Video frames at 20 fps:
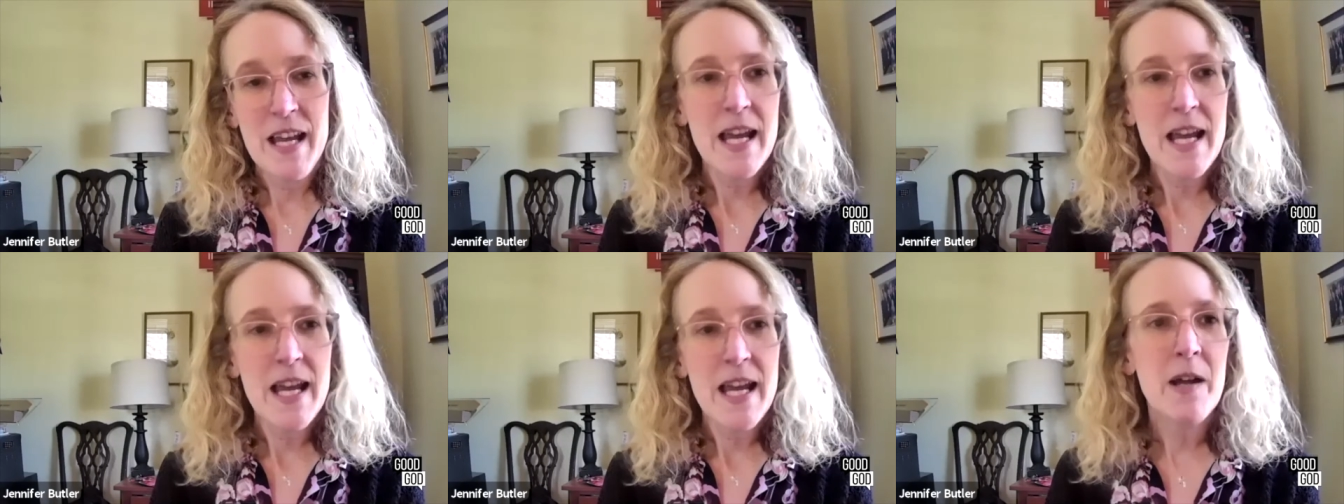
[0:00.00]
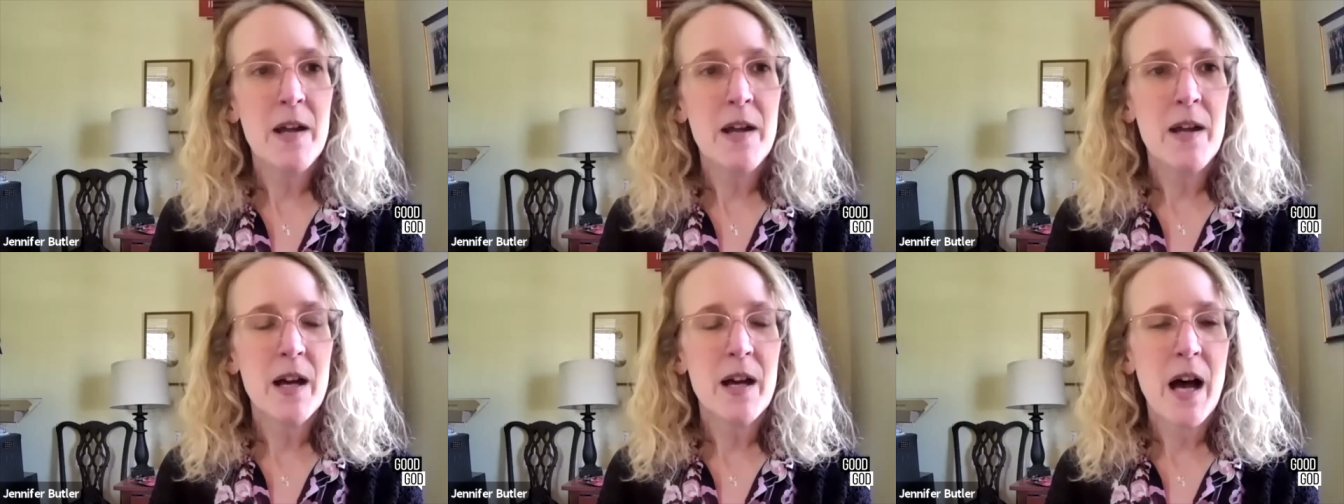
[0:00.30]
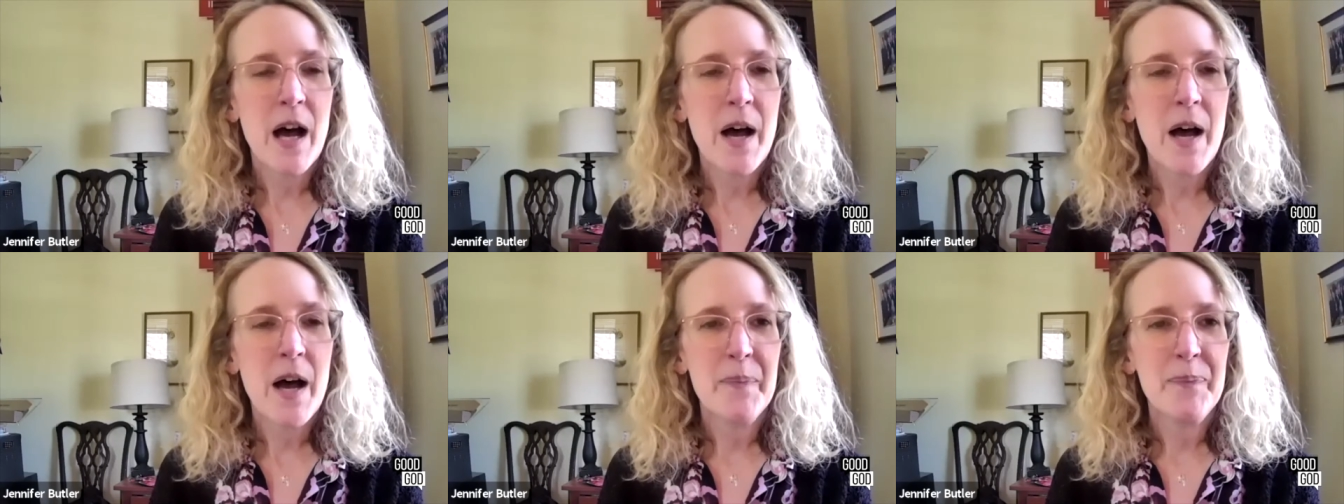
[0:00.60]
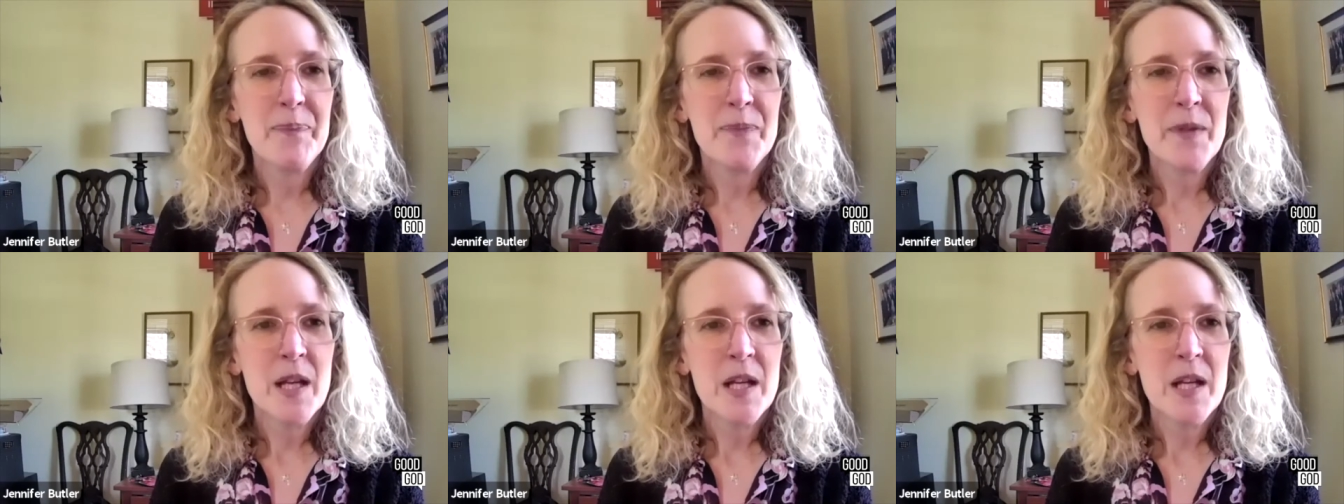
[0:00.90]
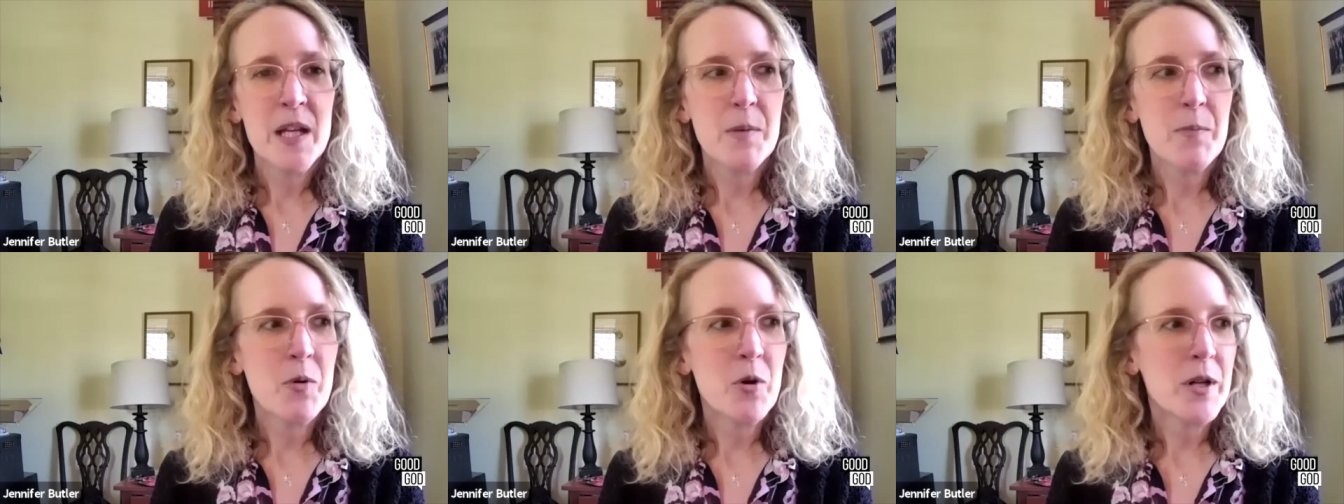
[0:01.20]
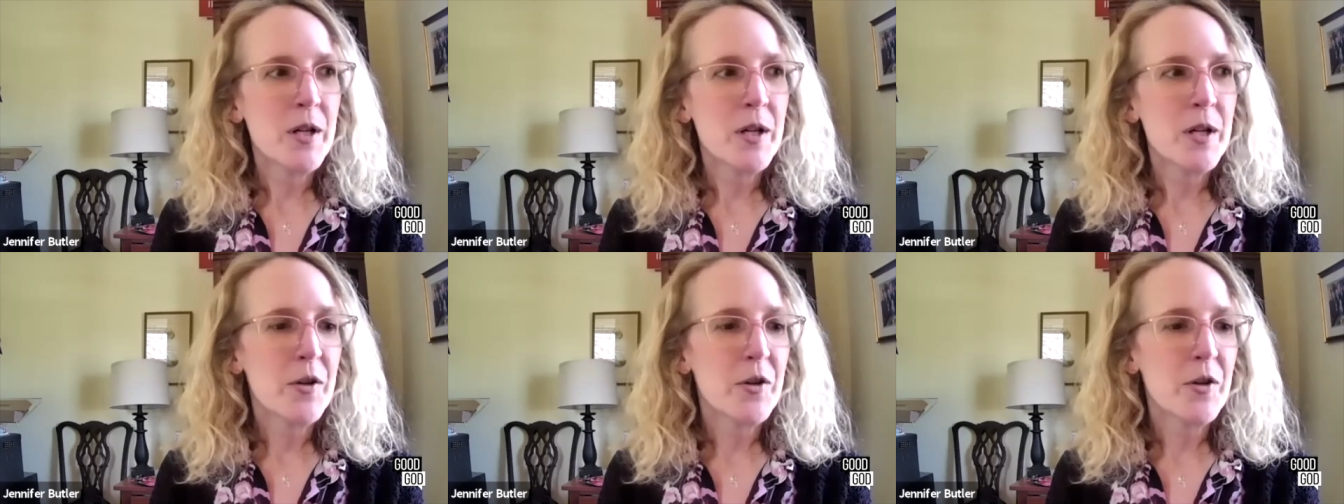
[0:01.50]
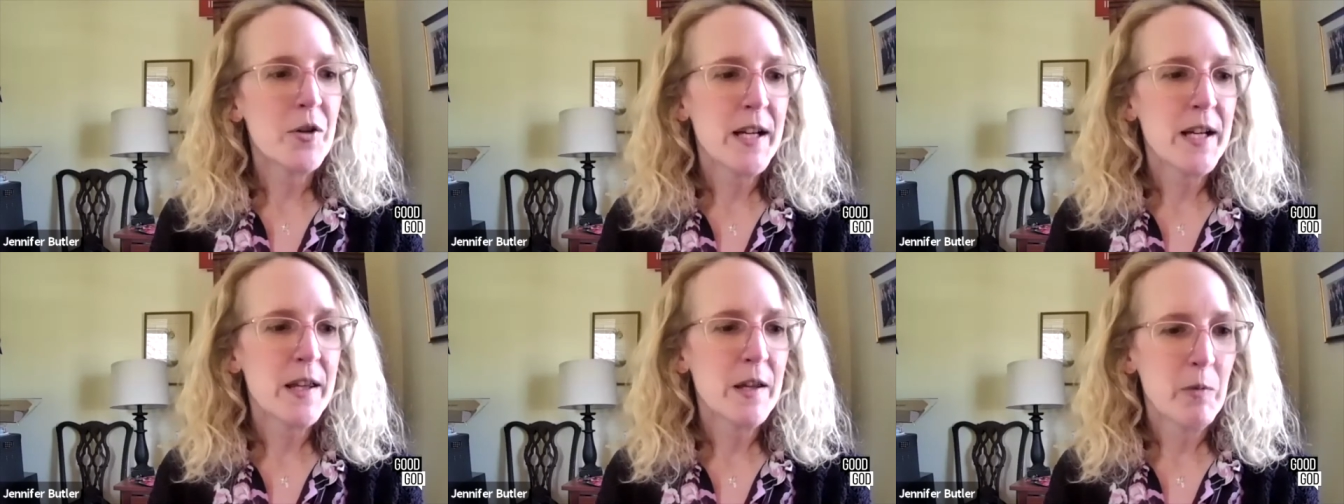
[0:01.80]
He, it's important to
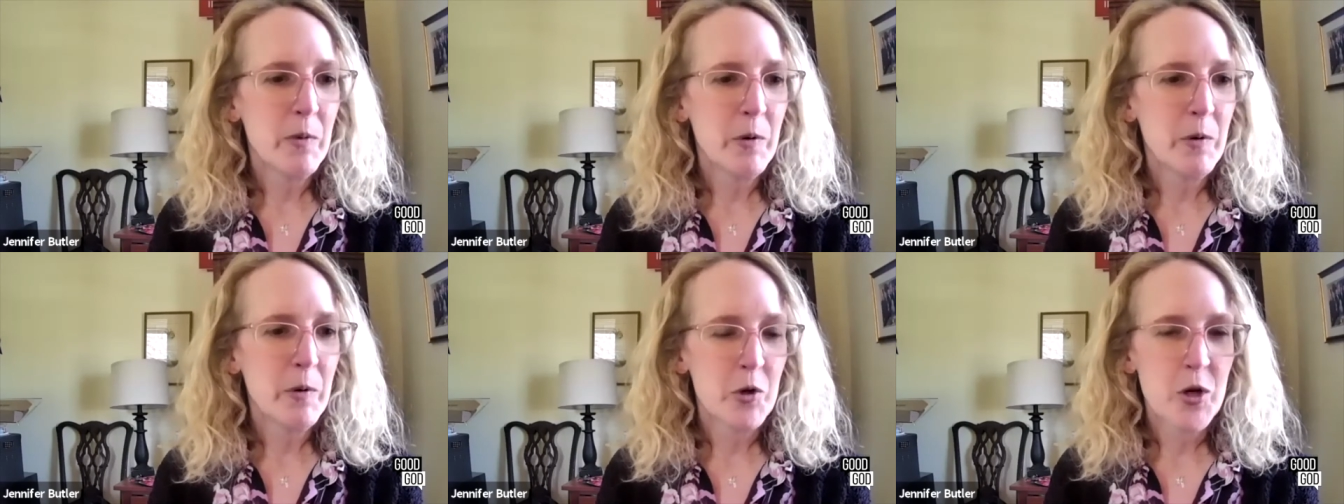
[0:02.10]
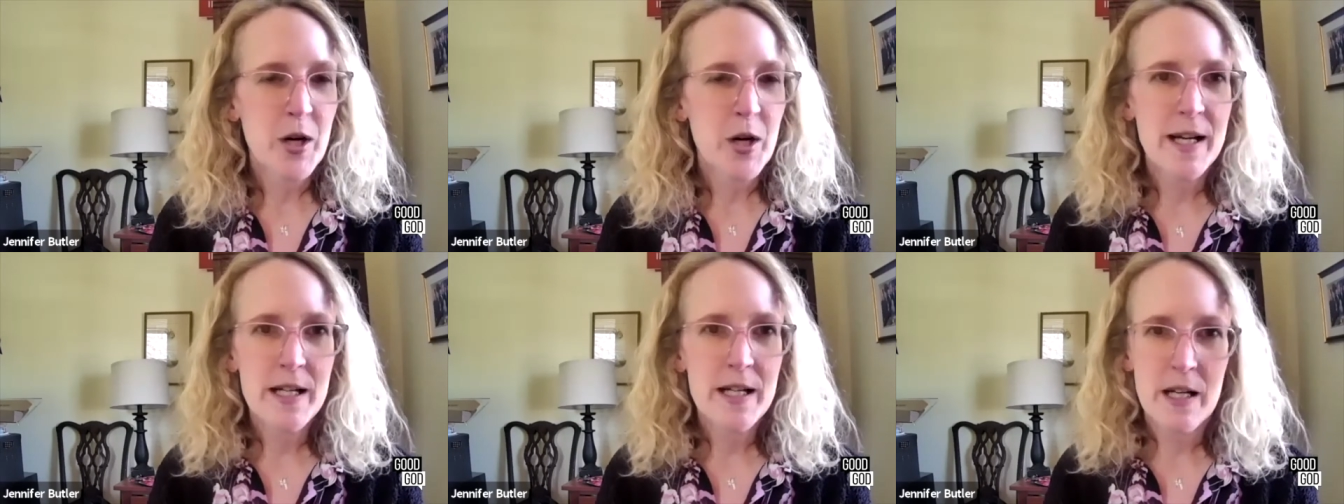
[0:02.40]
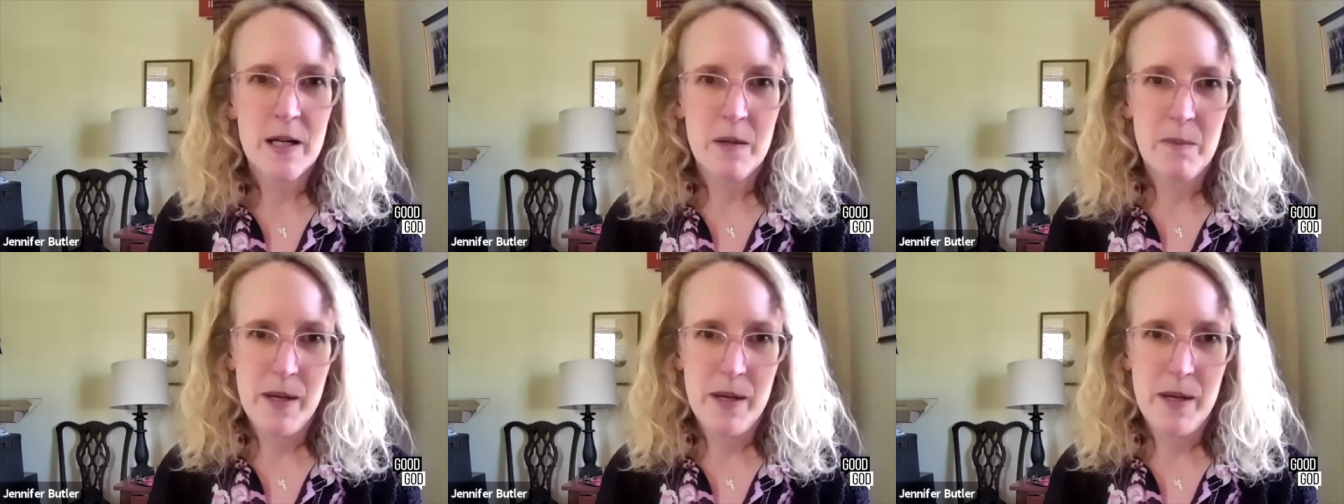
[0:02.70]
understand that we were trying to get